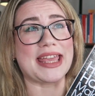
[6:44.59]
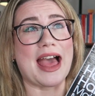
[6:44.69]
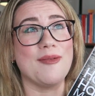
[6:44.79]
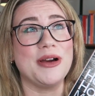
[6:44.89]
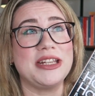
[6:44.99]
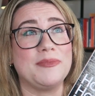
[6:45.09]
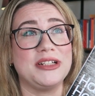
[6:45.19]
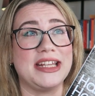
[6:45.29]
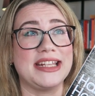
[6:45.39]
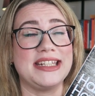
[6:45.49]
like how much it
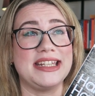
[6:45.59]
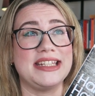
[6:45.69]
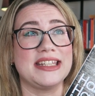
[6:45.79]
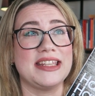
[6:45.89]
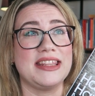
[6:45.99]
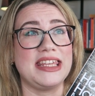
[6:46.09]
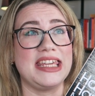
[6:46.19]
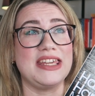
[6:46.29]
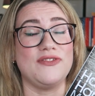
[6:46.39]
predicted the